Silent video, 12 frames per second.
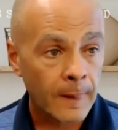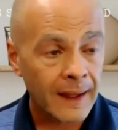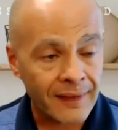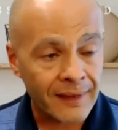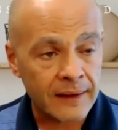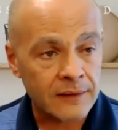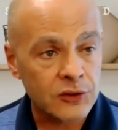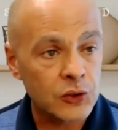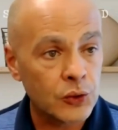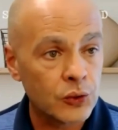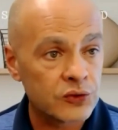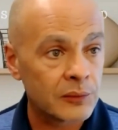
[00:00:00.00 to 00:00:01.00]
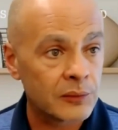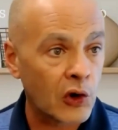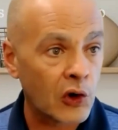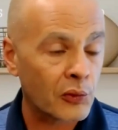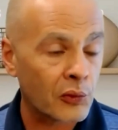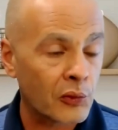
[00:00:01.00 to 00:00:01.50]
and then do some
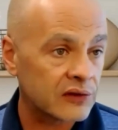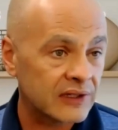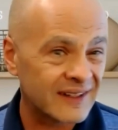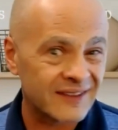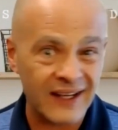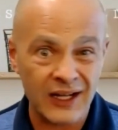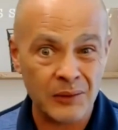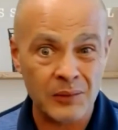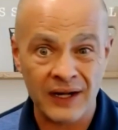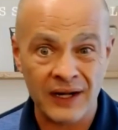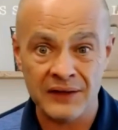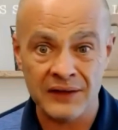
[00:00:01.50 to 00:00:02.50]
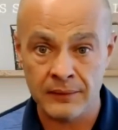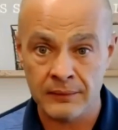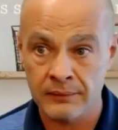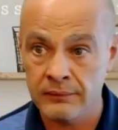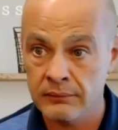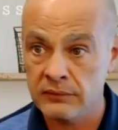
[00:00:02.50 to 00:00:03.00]
homework to see, does anybody
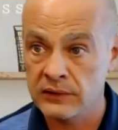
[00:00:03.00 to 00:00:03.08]
even